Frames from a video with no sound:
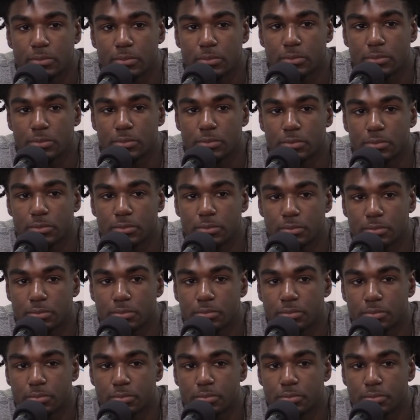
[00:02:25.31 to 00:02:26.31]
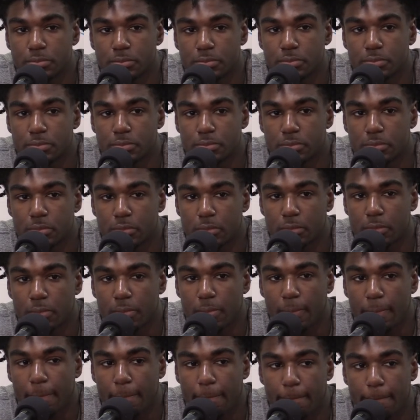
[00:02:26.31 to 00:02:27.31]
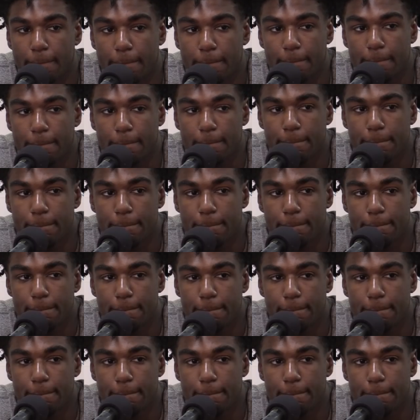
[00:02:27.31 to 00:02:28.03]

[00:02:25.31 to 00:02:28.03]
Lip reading: [no speech]